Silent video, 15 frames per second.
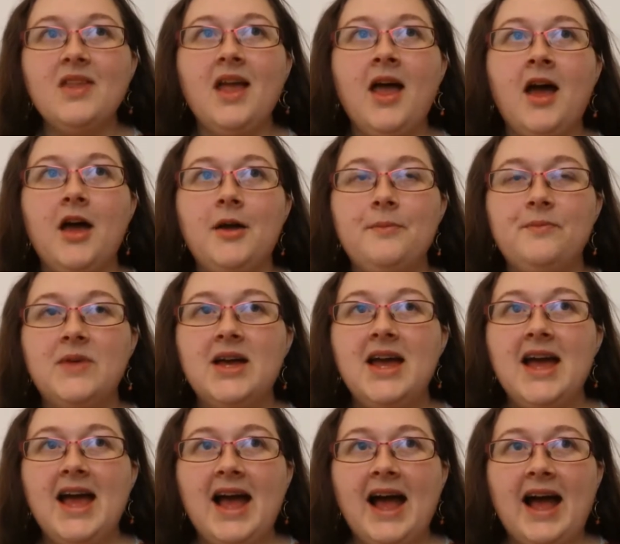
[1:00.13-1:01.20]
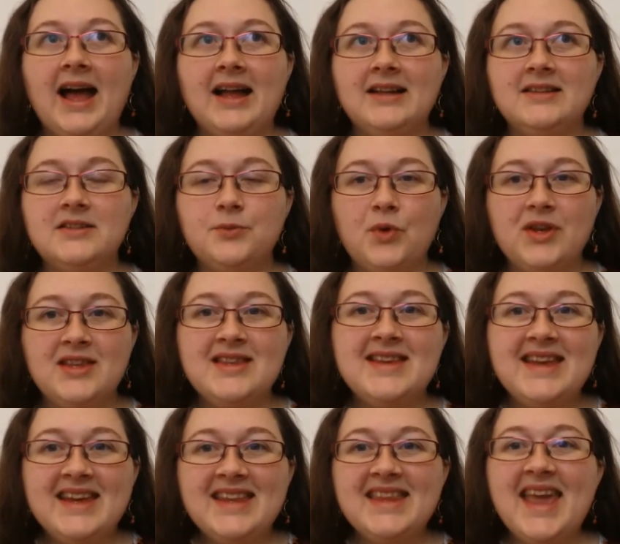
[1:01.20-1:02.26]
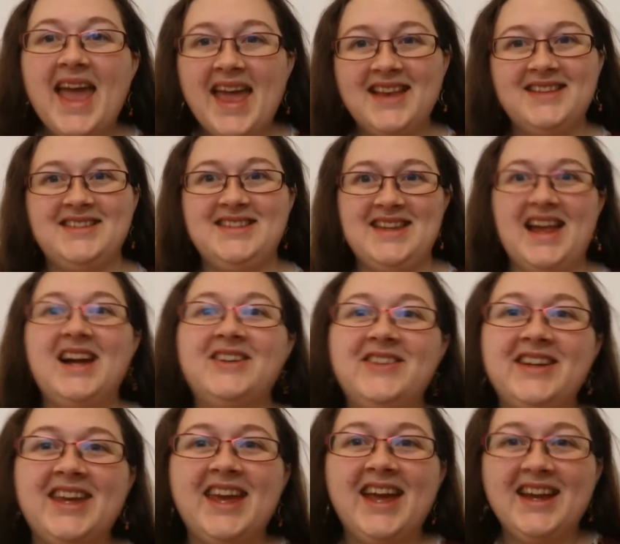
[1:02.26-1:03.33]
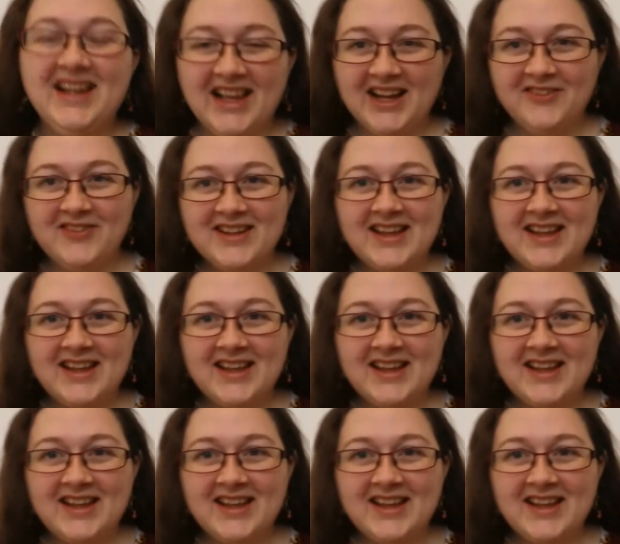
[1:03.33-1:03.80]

And we're near the end now, okay, like we're